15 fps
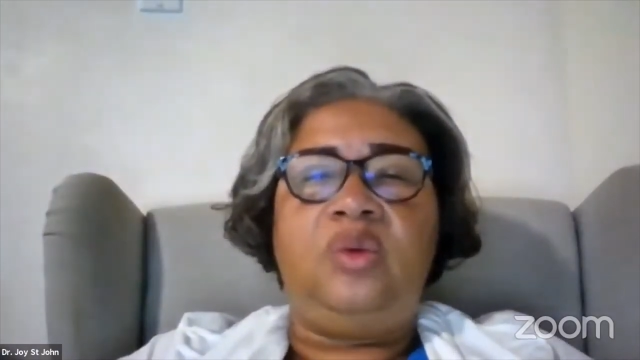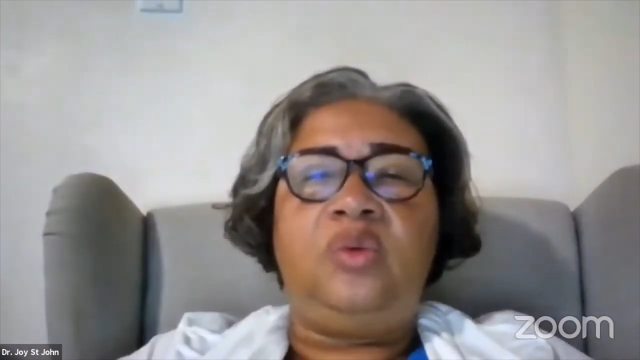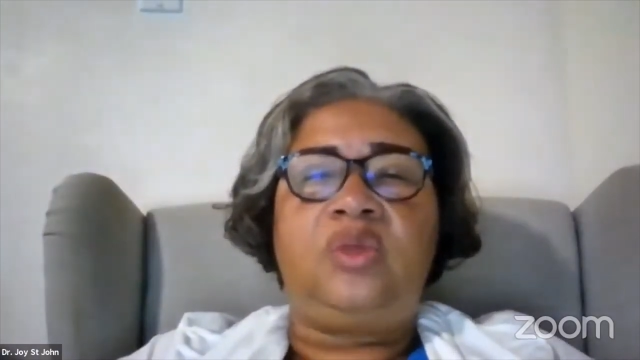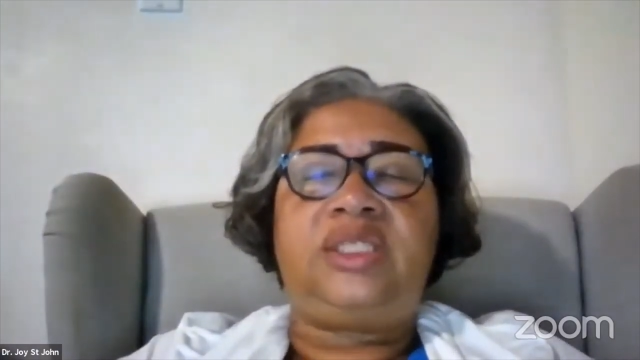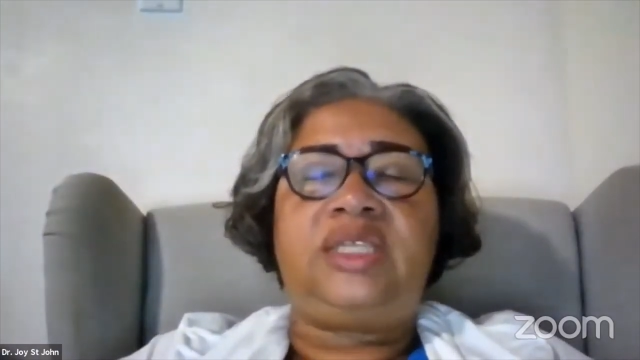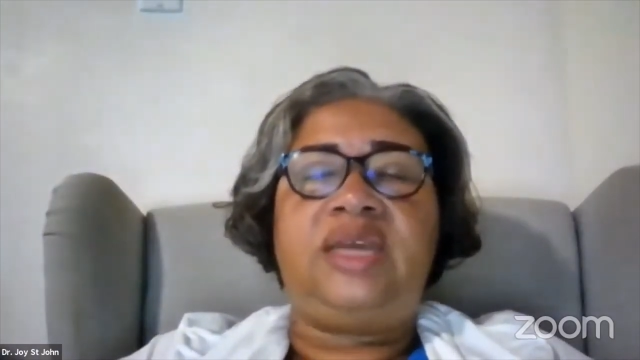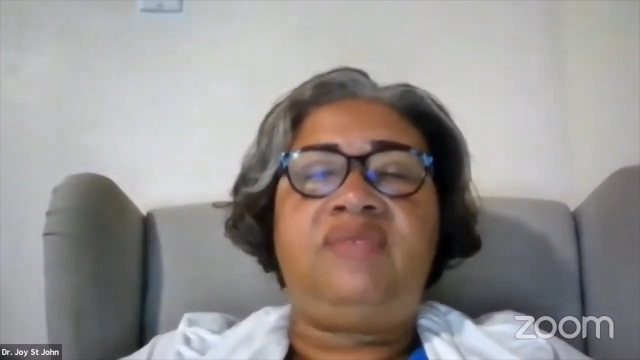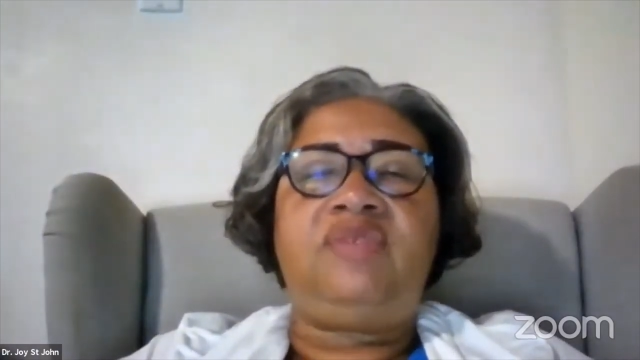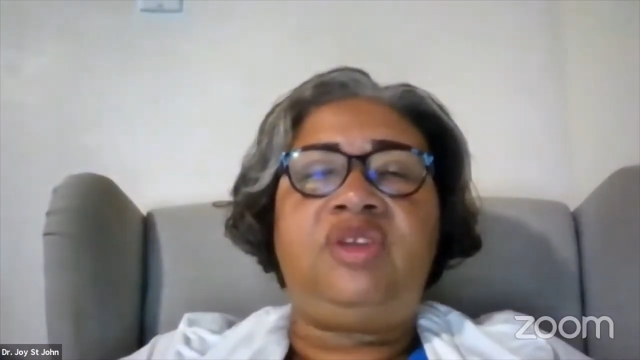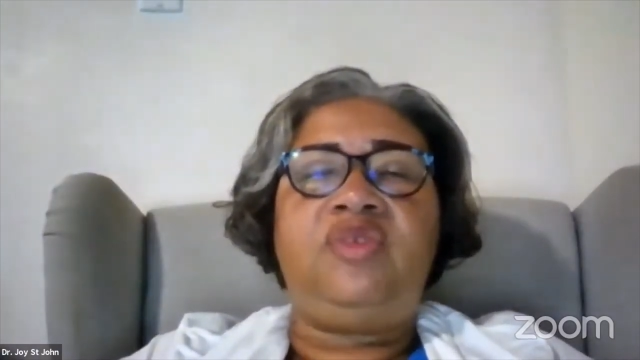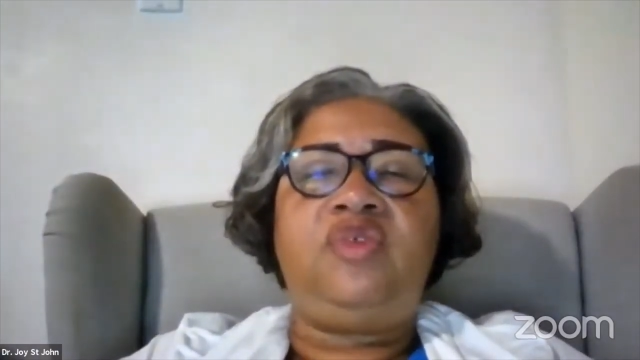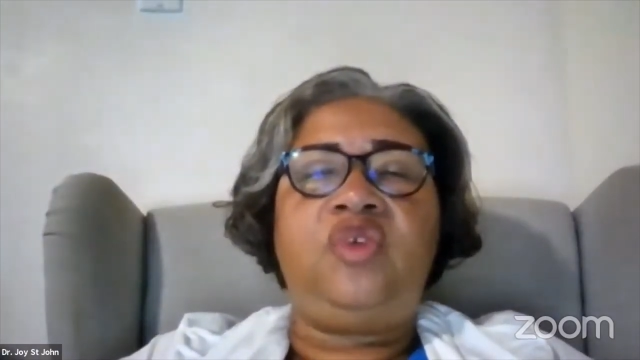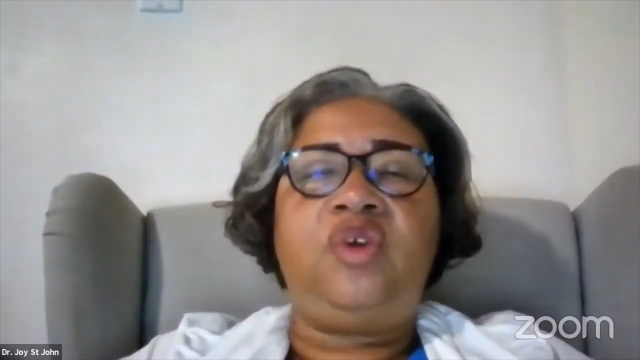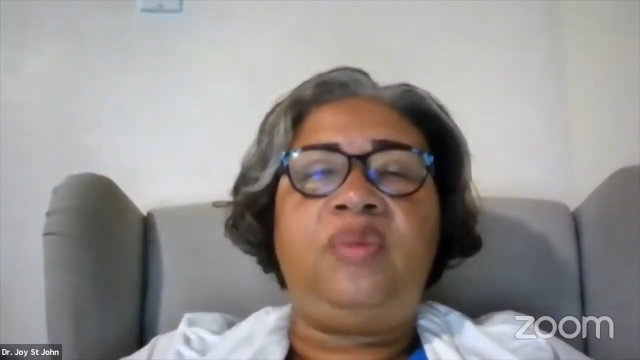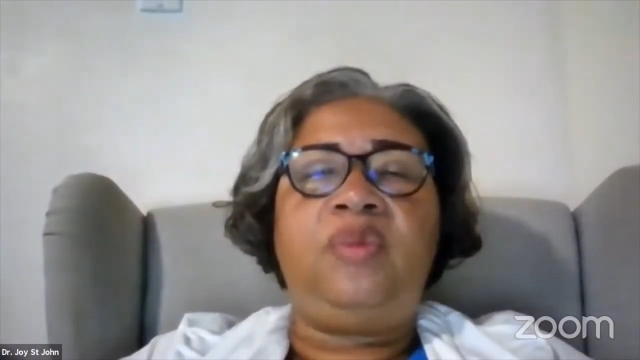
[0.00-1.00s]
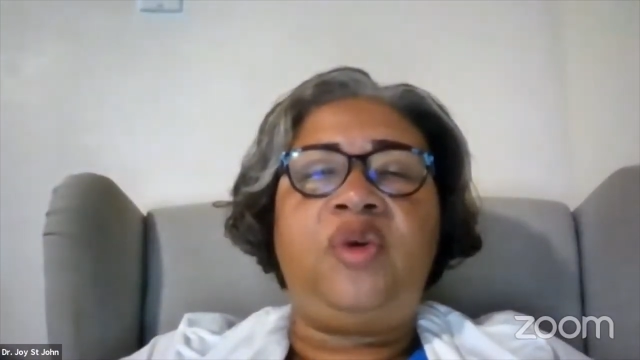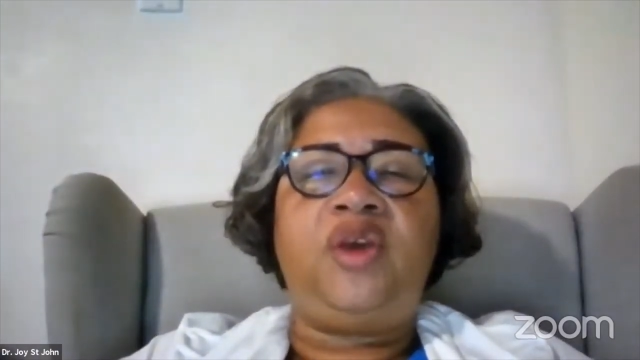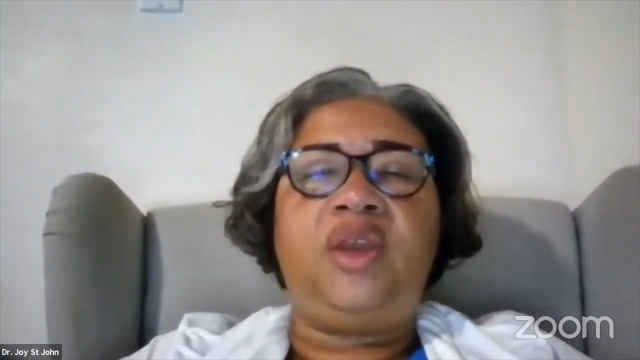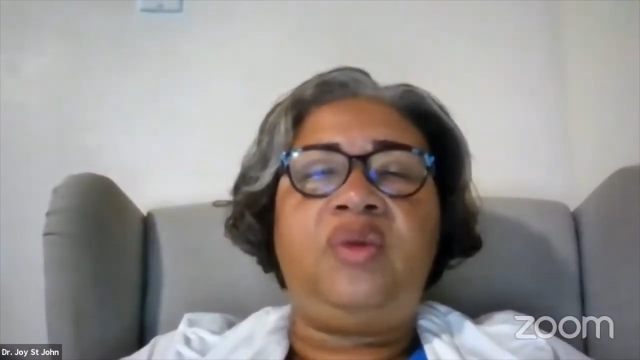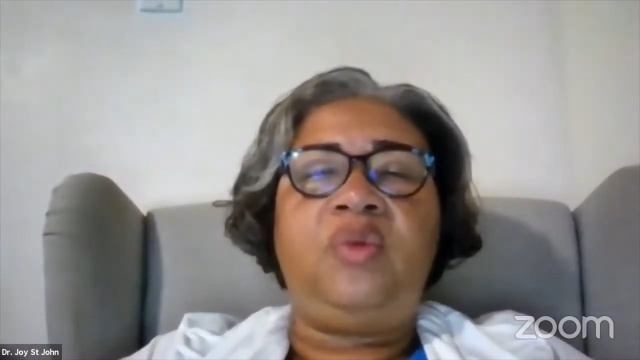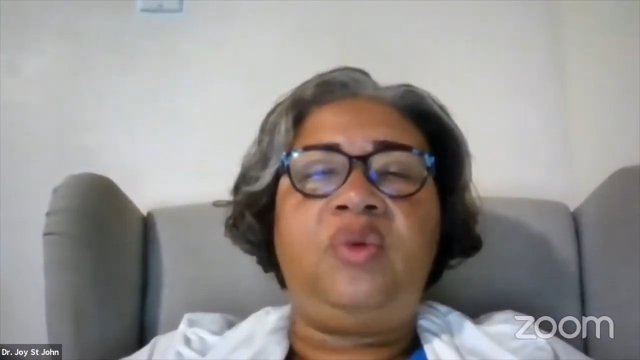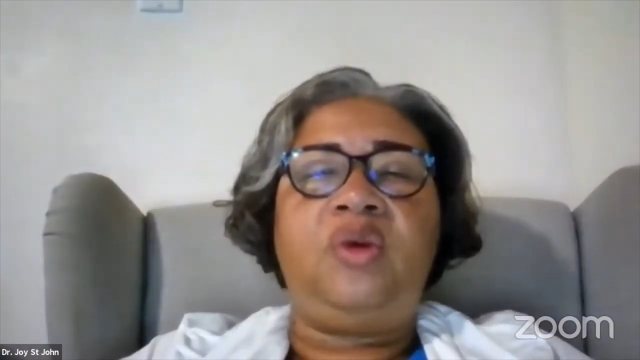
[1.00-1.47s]
was
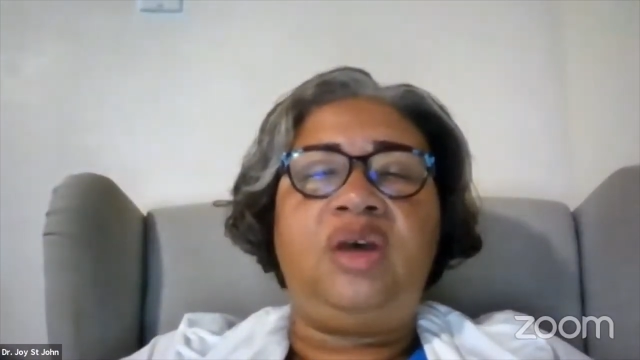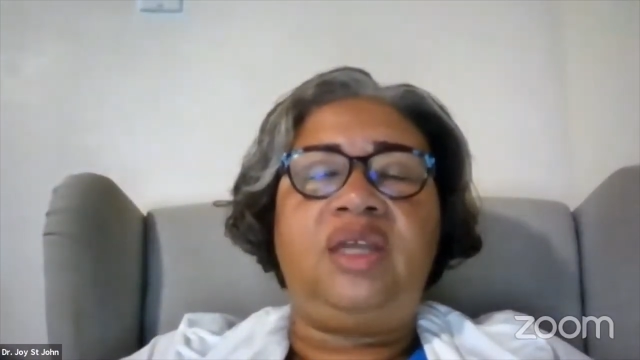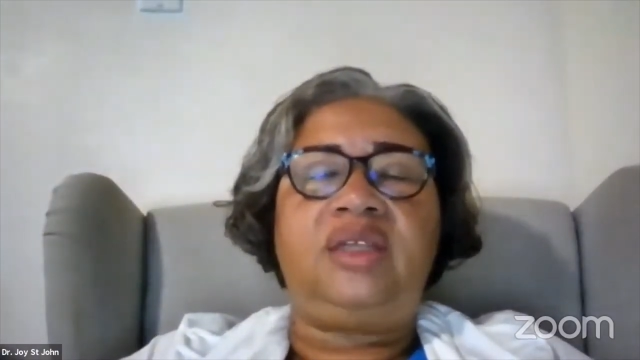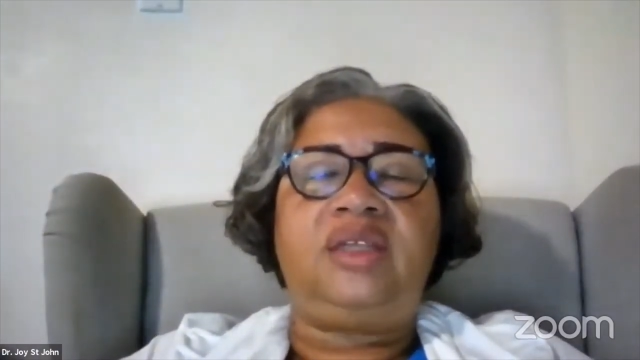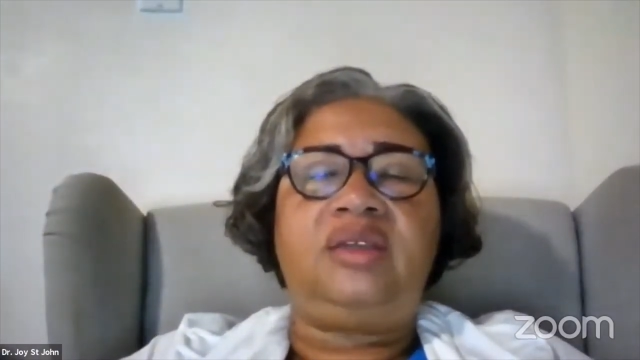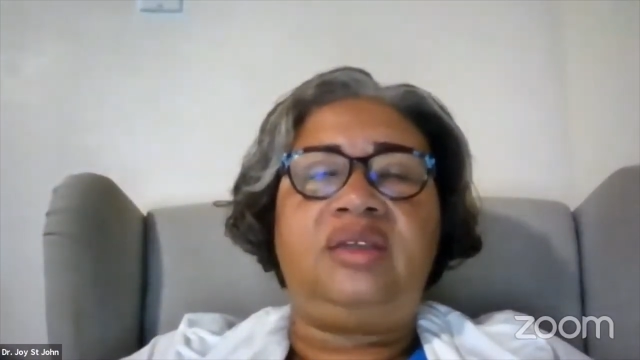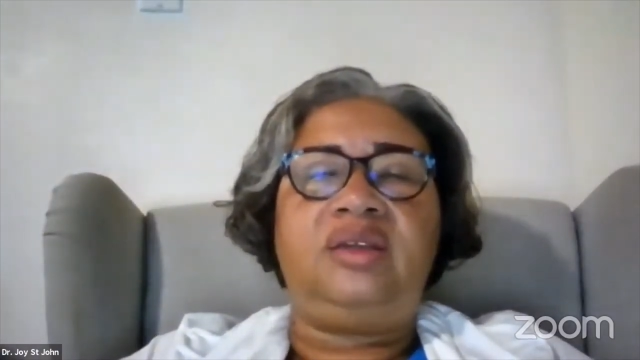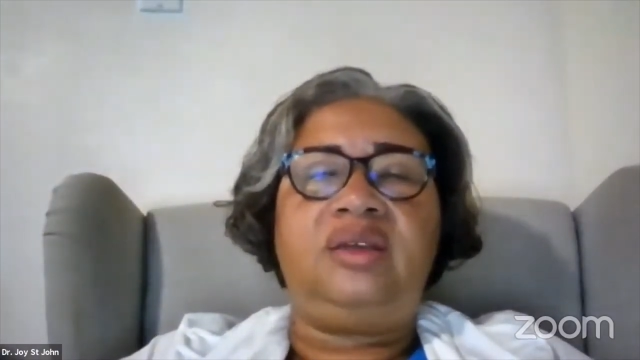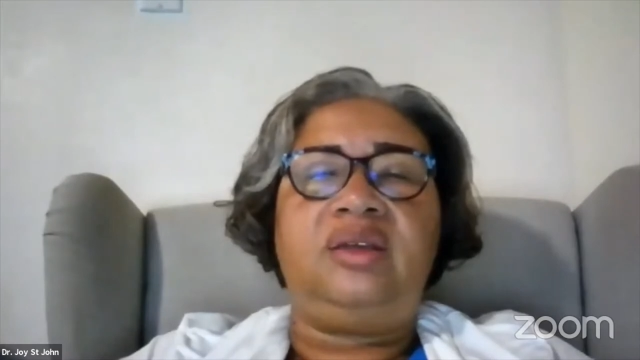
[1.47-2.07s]
74.1,